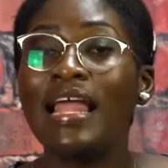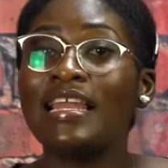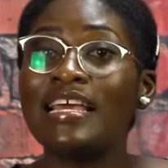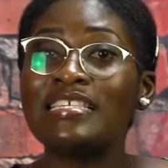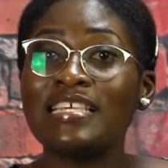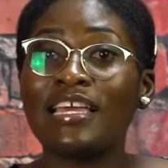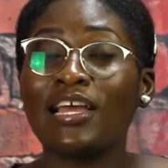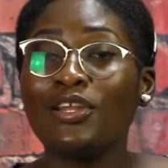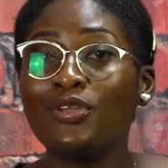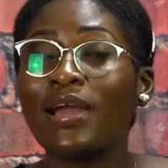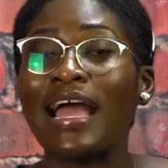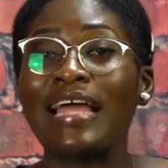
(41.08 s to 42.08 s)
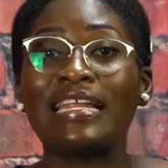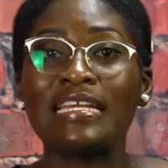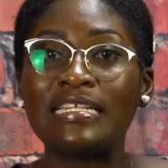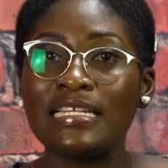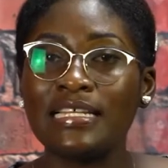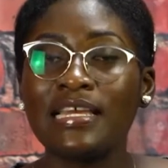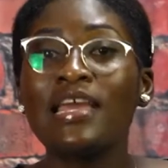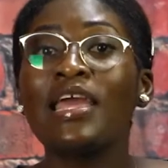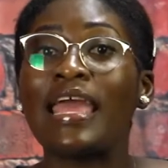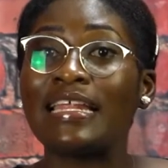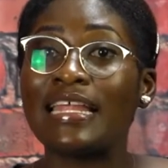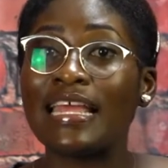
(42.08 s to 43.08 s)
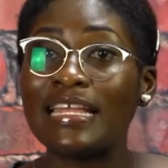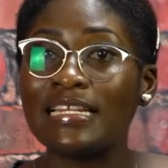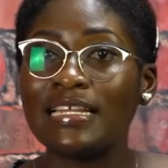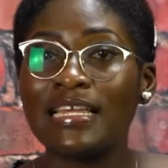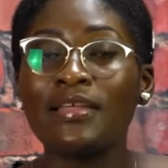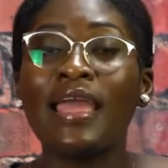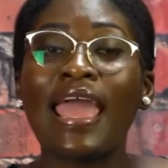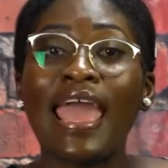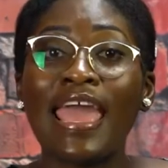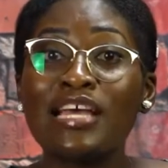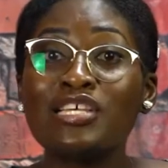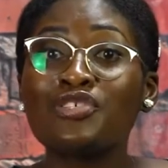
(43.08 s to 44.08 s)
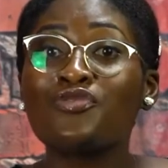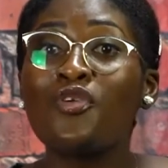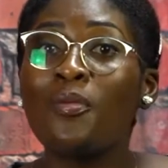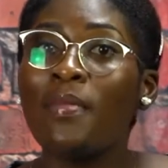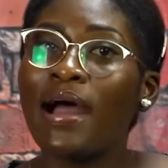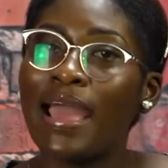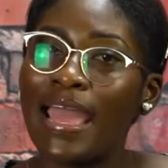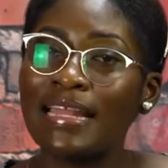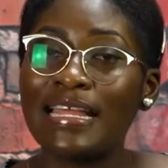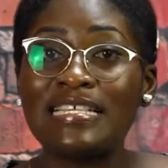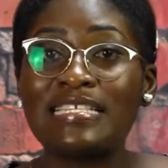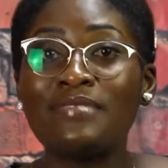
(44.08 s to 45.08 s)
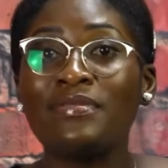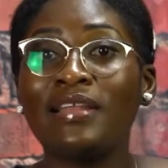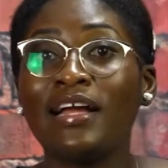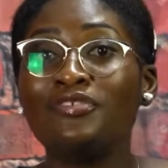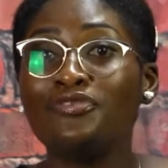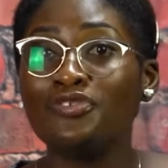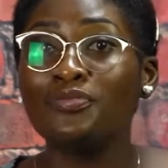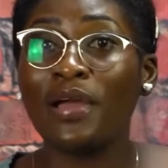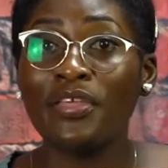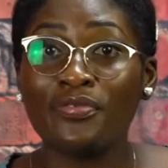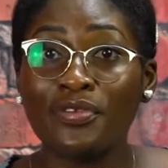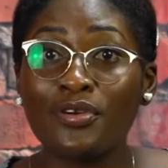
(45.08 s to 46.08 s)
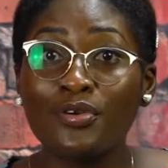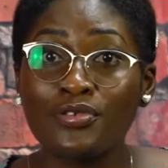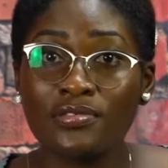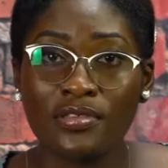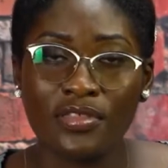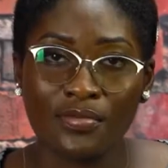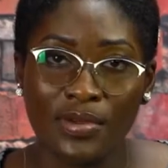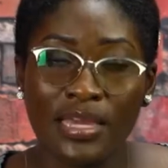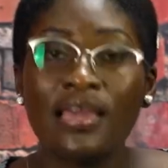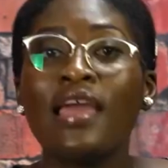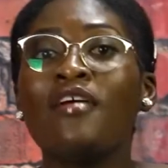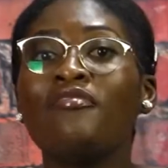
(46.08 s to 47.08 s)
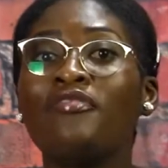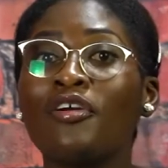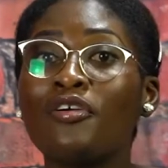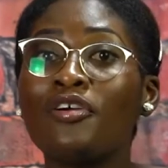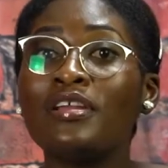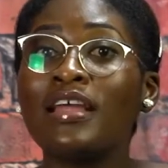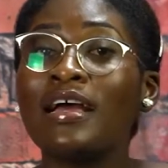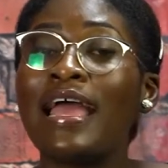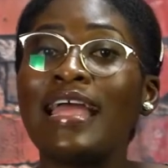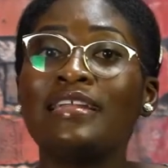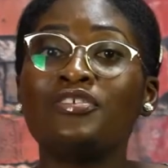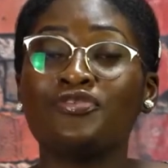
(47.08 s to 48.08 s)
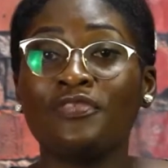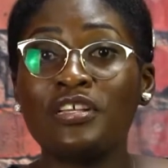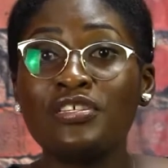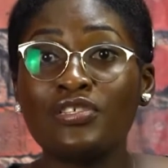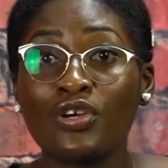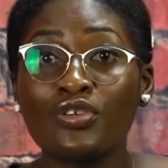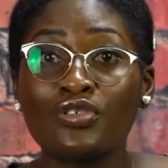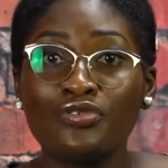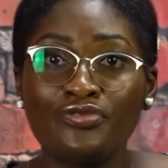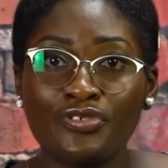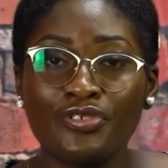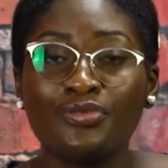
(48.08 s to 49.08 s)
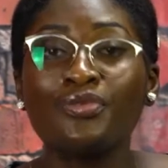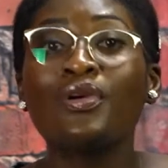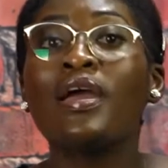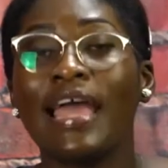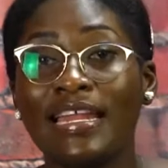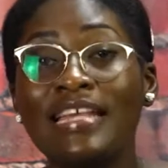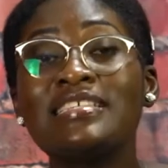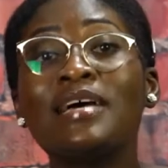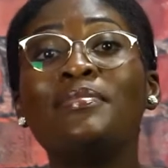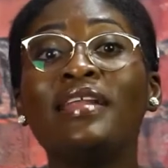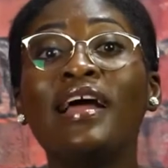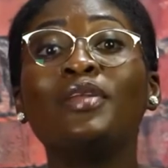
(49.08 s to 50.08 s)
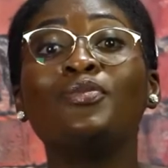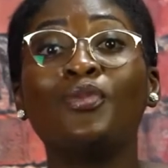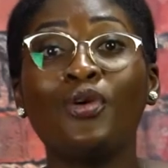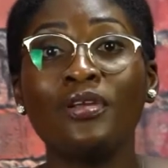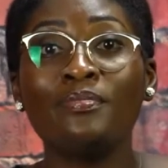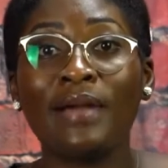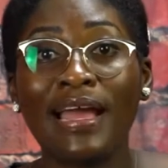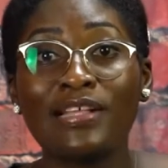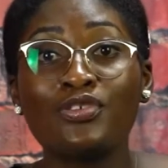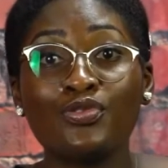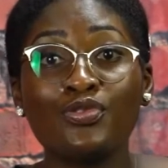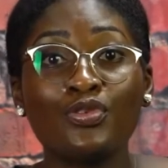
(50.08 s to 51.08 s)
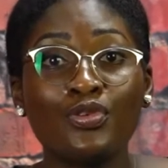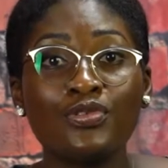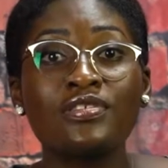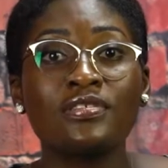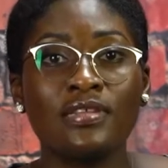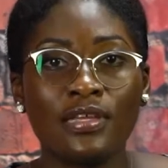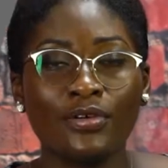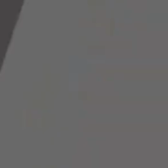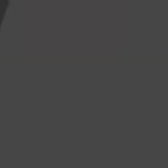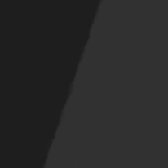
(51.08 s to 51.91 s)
Let's take a look at Italy. In Italy, AS Roma and AC Milan drew by 3-3. Verona and Juventus also drew, and Inter Milan won by 2-0.